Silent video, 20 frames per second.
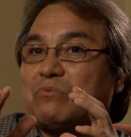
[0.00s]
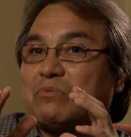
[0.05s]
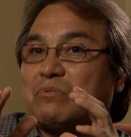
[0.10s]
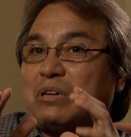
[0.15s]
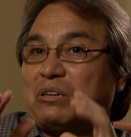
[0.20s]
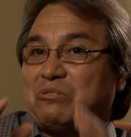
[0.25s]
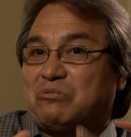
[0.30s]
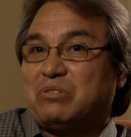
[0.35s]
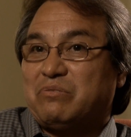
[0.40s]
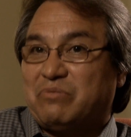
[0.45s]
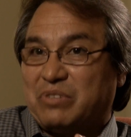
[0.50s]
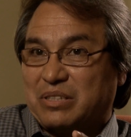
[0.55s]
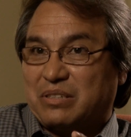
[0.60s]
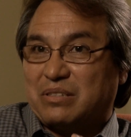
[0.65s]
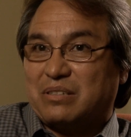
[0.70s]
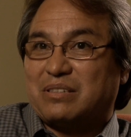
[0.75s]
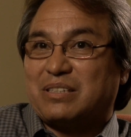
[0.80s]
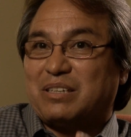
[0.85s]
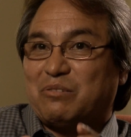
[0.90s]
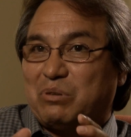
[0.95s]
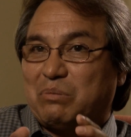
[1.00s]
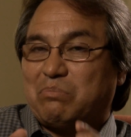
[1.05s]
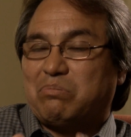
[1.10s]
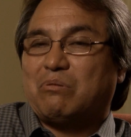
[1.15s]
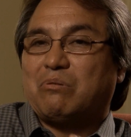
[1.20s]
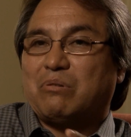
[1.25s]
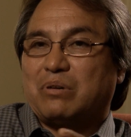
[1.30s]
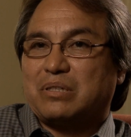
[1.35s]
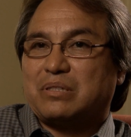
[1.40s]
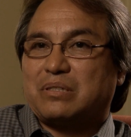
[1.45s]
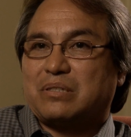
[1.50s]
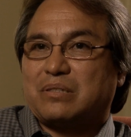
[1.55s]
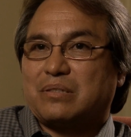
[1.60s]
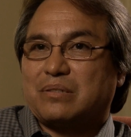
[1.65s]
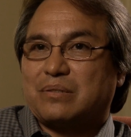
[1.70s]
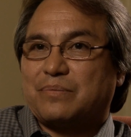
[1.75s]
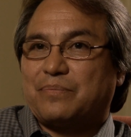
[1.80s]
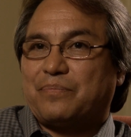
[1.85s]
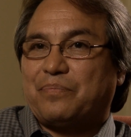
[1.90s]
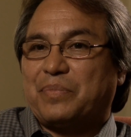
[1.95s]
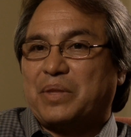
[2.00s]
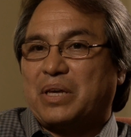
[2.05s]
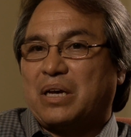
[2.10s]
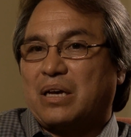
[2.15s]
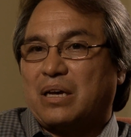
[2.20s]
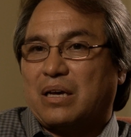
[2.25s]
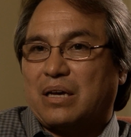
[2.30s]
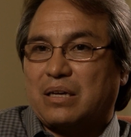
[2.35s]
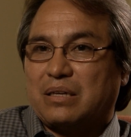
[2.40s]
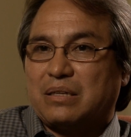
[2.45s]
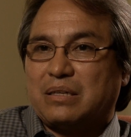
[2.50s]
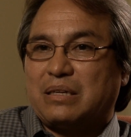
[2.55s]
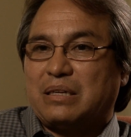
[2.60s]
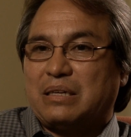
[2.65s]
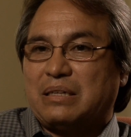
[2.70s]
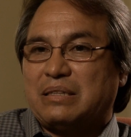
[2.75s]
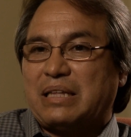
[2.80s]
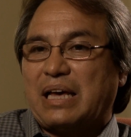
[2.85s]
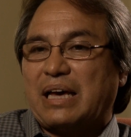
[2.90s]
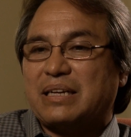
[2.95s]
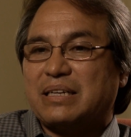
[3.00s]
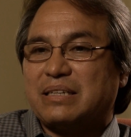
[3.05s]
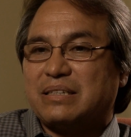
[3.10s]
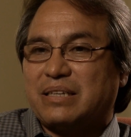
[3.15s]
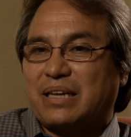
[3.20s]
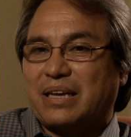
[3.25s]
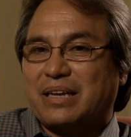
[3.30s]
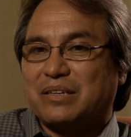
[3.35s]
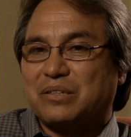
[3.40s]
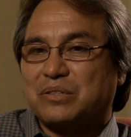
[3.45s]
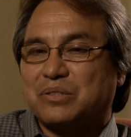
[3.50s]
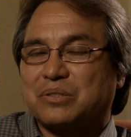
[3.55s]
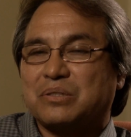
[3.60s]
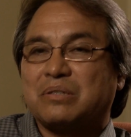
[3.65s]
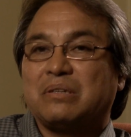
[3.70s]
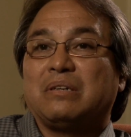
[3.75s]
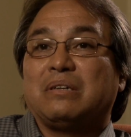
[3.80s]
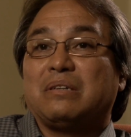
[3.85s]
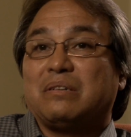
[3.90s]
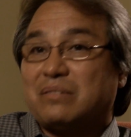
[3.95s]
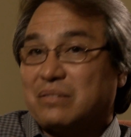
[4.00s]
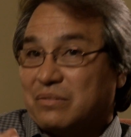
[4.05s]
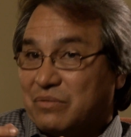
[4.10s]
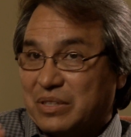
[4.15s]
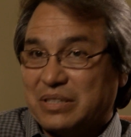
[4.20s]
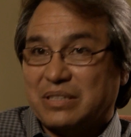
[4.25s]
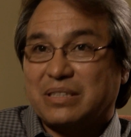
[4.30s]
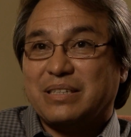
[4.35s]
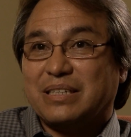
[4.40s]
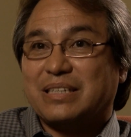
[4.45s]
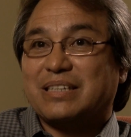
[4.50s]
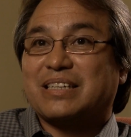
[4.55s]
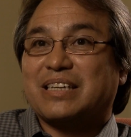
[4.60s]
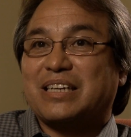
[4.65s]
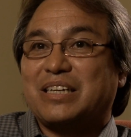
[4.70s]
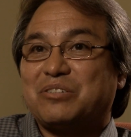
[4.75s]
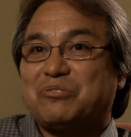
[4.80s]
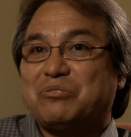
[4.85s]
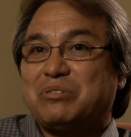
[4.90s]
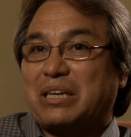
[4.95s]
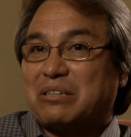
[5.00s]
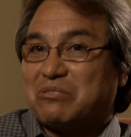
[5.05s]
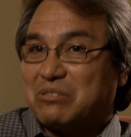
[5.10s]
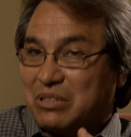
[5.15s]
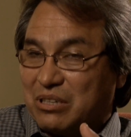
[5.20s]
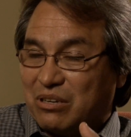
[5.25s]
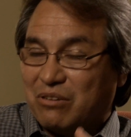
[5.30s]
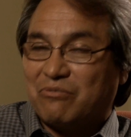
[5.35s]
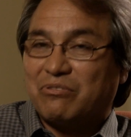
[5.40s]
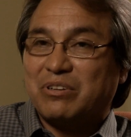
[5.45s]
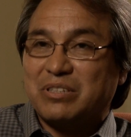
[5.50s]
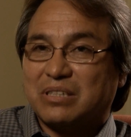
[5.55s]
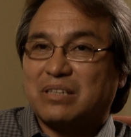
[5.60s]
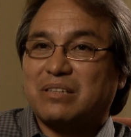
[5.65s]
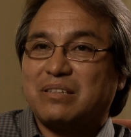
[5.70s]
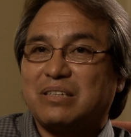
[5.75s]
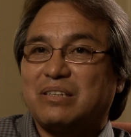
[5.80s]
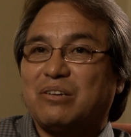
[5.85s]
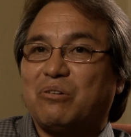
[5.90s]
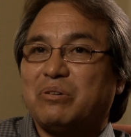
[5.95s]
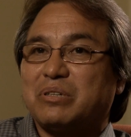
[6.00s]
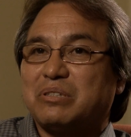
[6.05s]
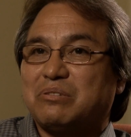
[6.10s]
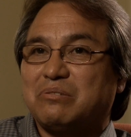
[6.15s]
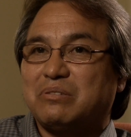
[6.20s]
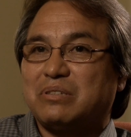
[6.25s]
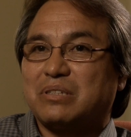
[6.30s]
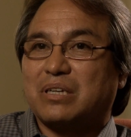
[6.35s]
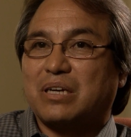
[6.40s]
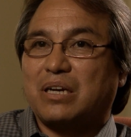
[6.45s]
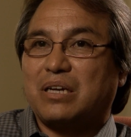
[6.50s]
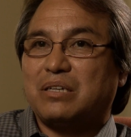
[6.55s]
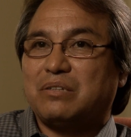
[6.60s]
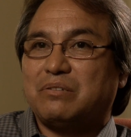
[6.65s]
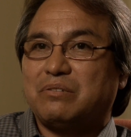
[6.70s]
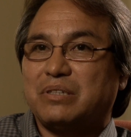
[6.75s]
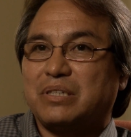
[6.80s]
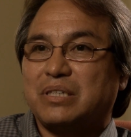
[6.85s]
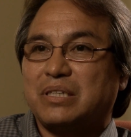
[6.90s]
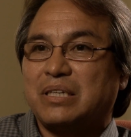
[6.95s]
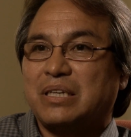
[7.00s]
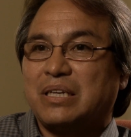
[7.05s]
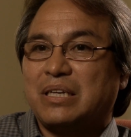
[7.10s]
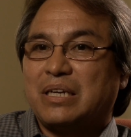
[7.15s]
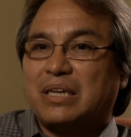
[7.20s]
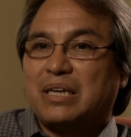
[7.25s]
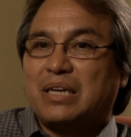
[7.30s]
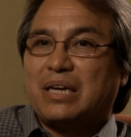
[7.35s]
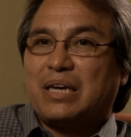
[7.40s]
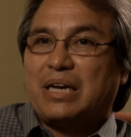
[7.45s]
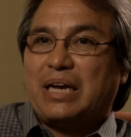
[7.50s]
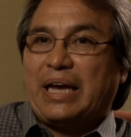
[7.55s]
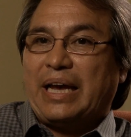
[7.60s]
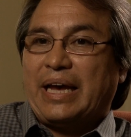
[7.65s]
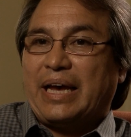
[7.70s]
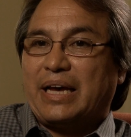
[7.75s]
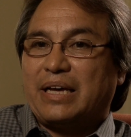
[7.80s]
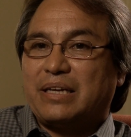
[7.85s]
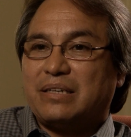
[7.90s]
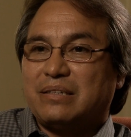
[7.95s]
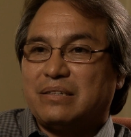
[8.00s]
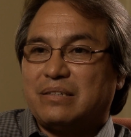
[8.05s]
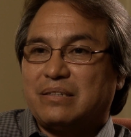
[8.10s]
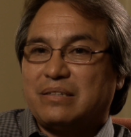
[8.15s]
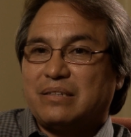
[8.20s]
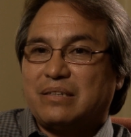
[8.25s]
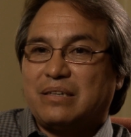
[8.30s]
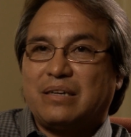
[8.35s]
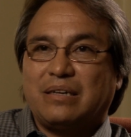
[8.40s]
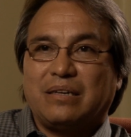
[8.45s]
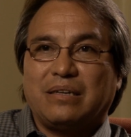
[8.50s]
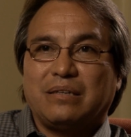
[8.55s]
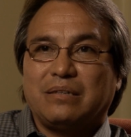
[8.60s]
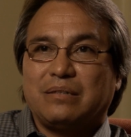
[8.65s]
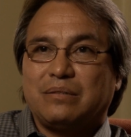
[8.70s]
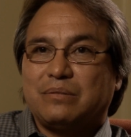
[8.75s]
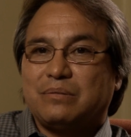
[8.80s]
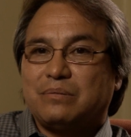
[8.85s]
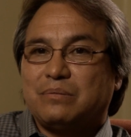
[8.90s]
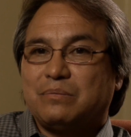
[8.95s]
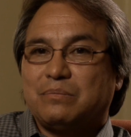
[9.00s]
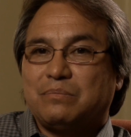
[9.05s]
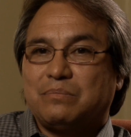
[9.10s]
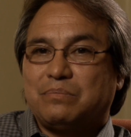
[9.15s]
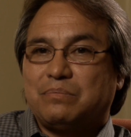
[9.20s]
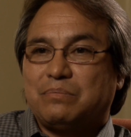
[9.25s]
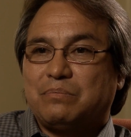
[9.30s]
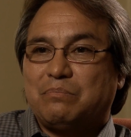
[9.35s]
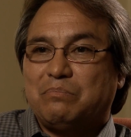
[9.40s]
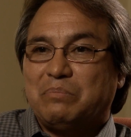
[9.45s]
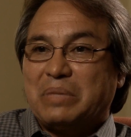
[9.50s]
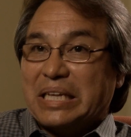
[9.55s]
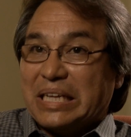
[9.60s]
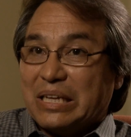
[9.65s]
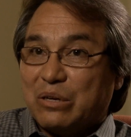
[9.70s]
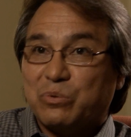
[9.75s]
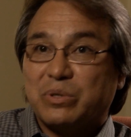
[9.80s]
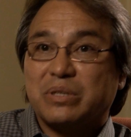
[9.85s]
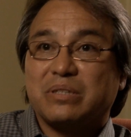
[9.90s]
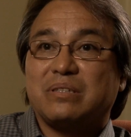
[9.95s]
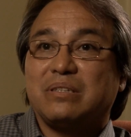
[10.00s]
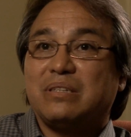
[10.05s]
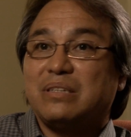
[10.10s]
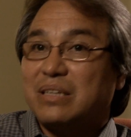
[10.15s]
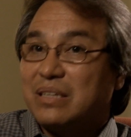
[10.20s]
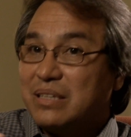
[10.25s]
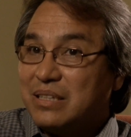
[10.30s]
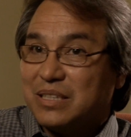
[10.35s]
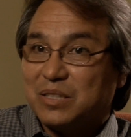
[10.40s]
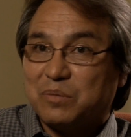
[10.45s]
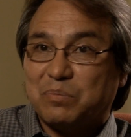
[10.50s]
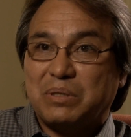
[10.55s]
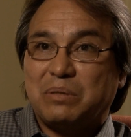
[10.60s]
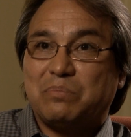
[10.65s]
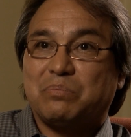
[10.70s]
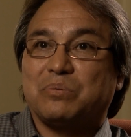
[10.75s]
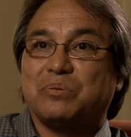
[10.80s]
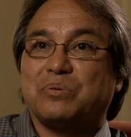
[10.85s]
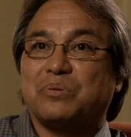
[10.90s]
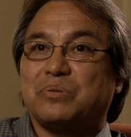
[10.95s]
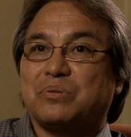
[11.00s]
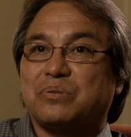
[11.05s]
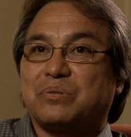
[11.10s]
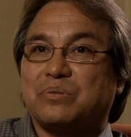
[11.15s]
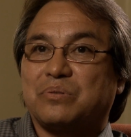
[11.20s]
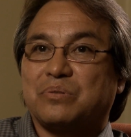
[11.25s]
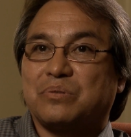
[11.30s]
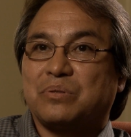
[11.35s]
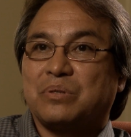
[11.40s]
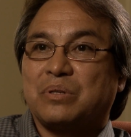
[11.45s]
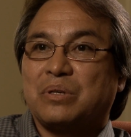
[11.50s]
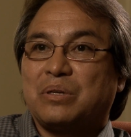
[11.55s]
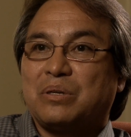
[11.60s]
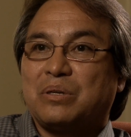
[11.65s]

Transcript: country visits and reports, and that entails visiting a country, actually physically going to the country and meeting with Indigenous peoples,